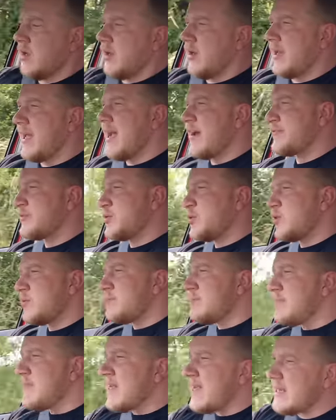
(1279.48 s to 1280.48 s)
I have to
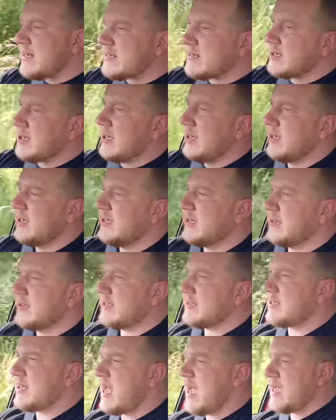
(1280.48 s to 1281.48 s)
admit,
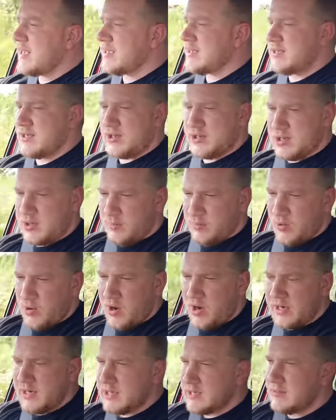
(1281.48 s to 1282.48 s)
this has
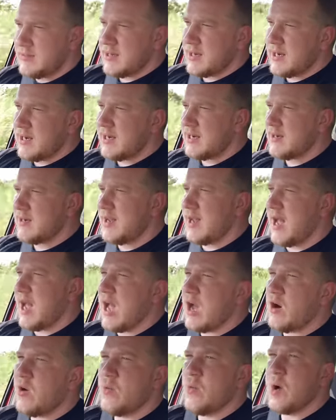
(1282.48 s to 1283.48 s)
surprised me at
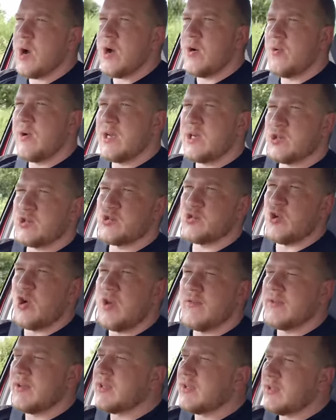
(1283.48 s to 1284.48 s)
how well it's
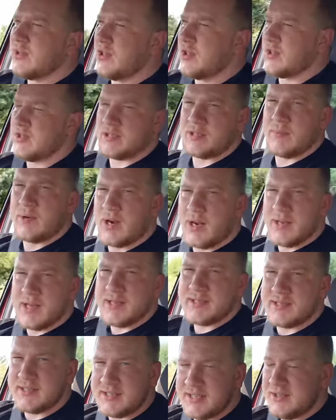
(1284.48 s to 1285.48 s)
driving. You look at something like
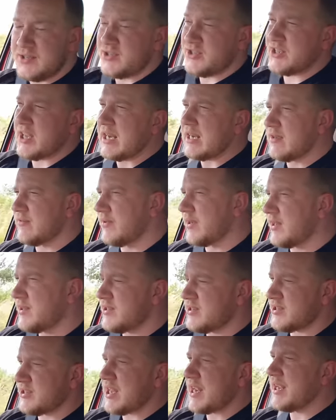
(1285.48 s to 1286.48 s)
this and see the state of it and
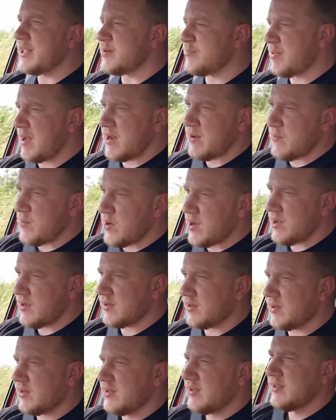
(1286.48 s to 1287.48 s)
the state of the paintwork.